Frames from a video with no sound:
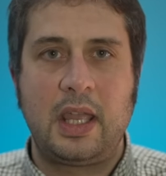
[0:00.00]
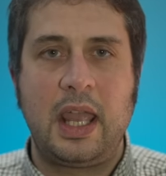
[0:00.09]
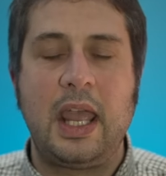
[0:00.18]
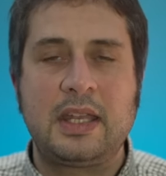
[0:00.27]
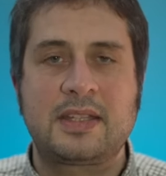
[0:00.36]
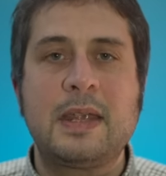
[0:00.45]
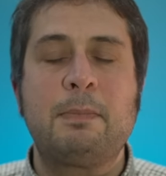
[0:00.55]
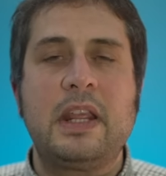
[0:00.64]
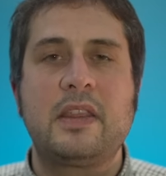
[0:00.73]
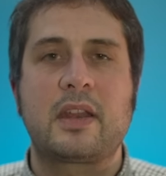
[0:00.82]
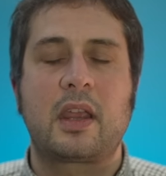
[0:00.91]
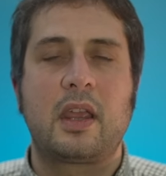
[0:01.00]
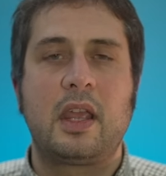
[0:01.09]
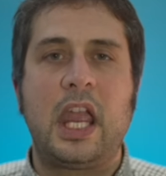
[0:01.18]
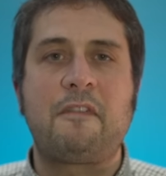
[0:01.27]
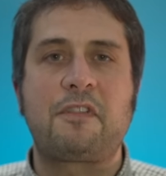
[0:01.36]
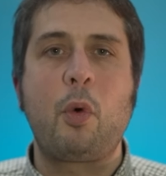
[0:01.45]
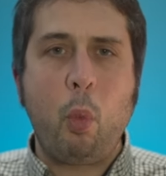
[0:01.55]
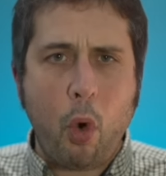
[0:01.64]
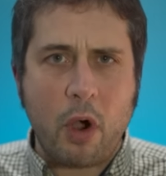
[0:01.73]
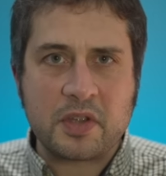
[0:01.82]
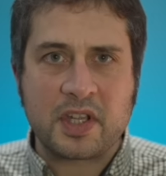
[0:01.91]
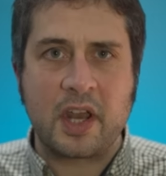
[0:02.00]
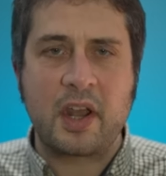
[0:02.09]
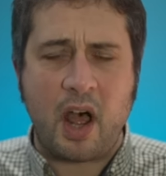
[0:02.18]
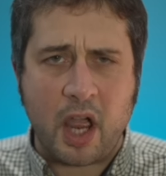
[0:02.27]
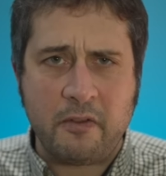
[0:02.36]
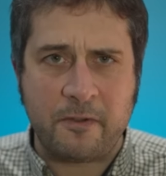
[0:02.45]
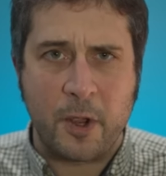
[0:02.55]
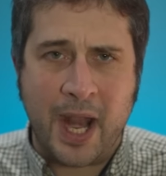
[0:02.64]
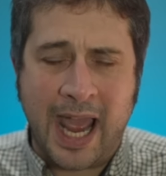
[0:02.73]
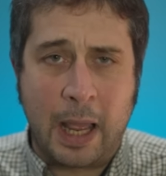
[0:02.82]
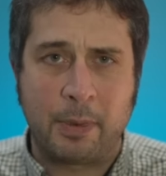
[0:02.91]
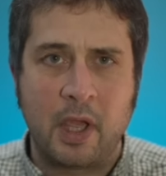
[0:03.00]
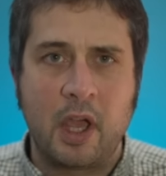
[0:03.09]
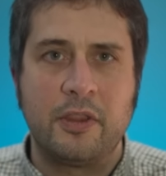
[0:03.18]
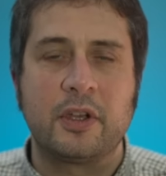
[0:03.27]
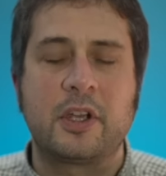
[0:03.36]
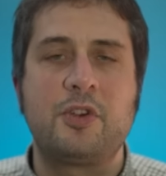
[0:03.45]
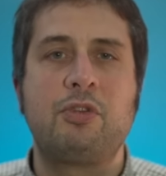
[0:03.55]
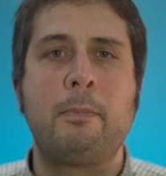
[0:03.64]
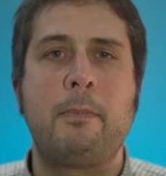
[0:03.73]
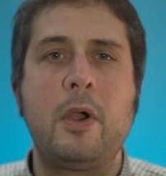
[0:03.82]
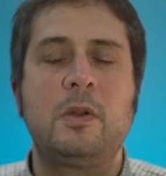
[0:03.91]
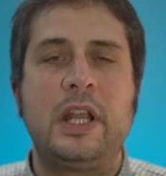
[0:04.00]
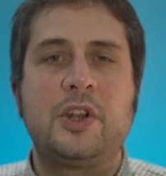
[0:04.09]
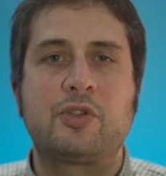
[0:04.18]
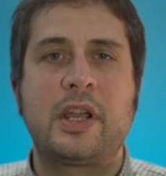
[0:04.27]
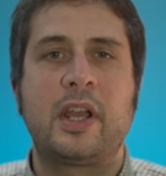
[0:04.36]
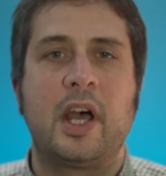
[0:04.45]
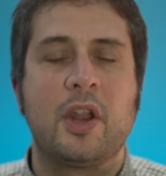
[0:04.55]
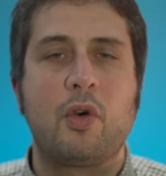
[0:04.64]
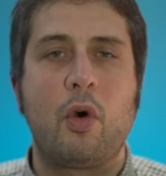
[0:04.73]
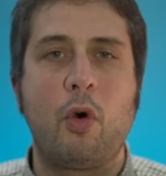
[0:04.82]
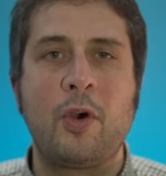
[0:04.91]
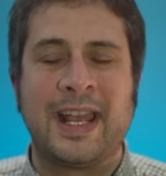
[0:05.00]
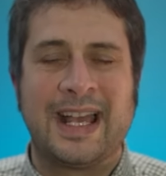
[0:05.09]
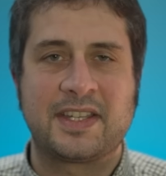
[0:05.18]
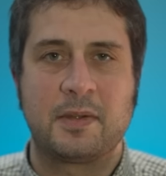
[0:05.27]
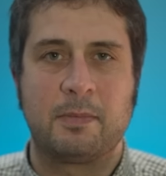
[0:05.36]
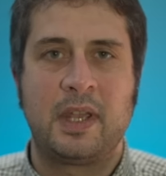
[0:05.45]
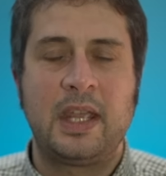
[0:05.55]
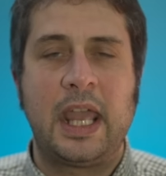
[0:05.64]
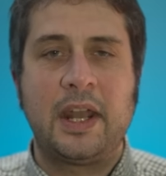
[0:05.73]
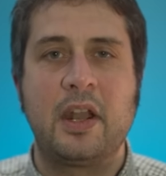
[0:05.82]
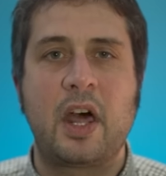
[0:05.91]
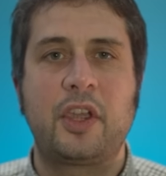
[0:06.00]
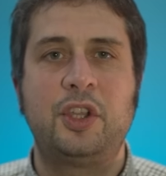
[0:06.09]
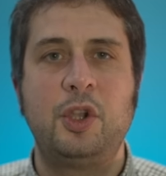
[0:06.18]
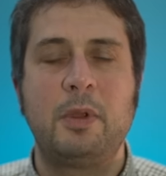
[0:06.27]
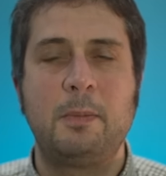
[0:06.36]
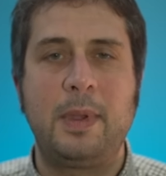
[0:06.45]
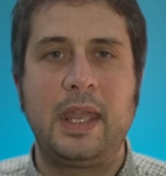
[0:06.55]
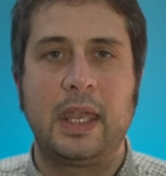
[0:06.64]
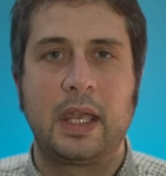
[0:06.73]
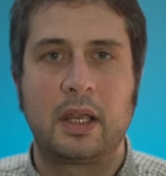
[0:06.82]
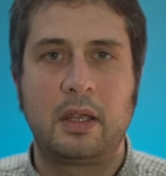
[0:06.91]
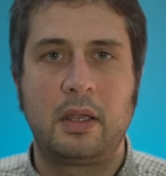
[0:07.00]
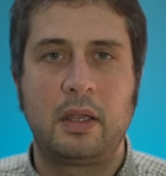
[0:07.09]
It's simply that if there was an iPhone app that could remotely trigger an orgasm in another human being,